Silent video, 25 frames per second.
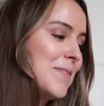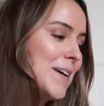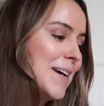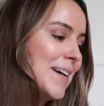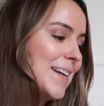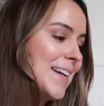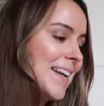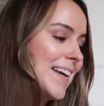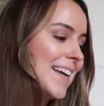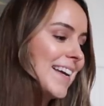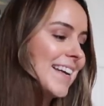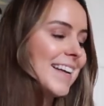
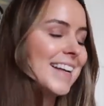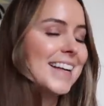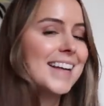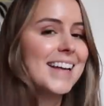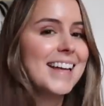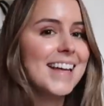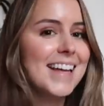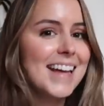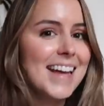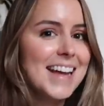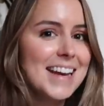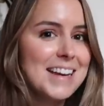But
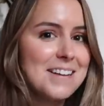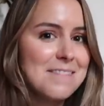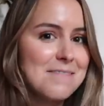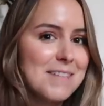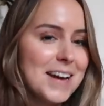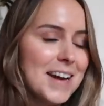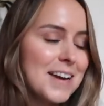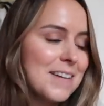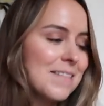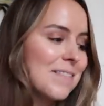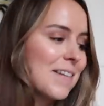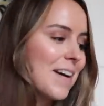
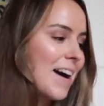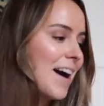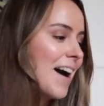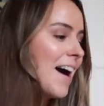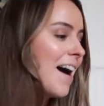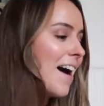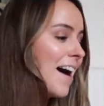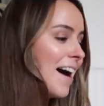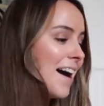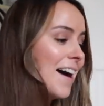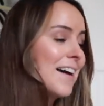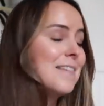anyway,
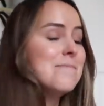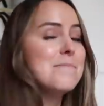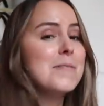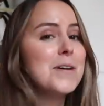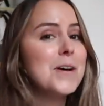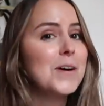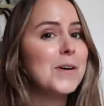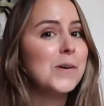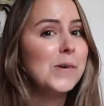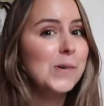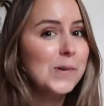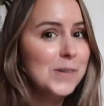
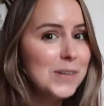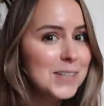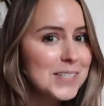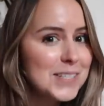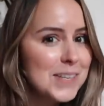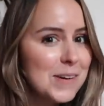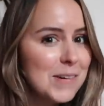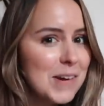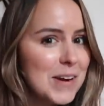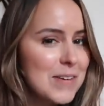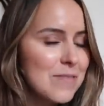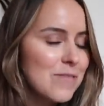I'm
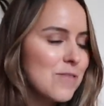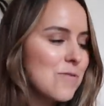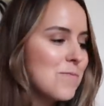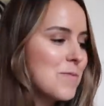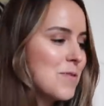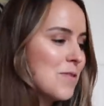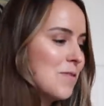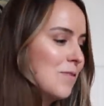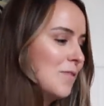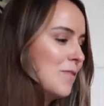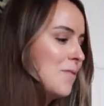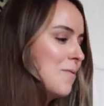also over the
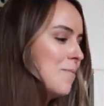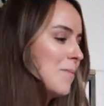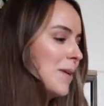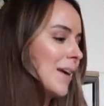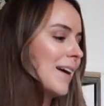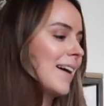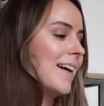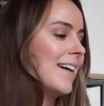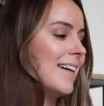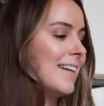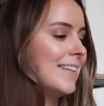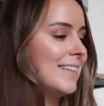moon
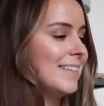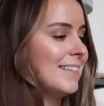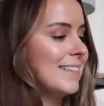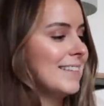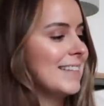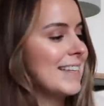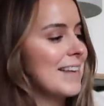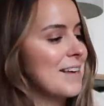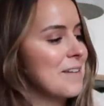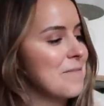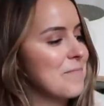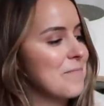because